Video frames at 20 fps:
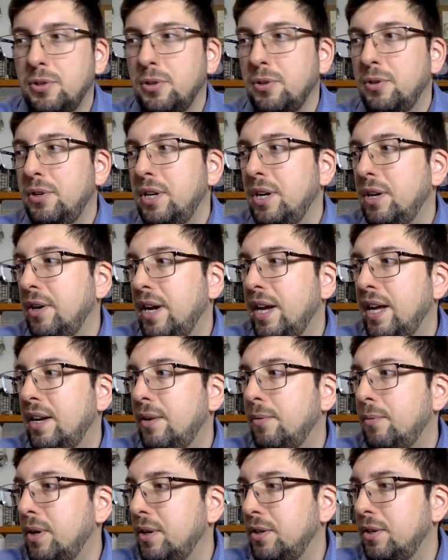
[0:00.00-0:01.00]
turn their
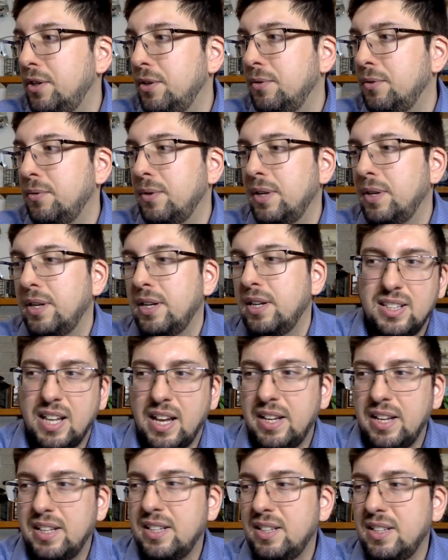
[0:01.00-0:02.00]
head around you, and
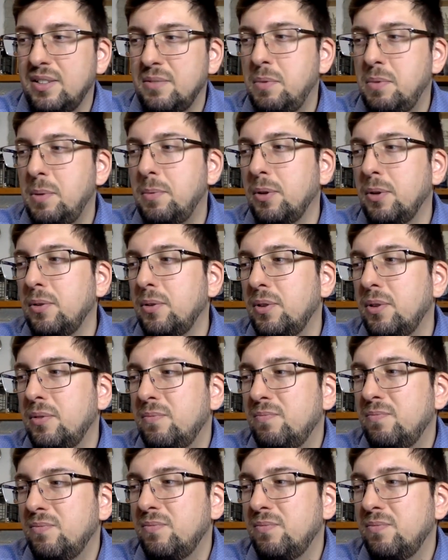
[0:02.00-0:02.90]
like people,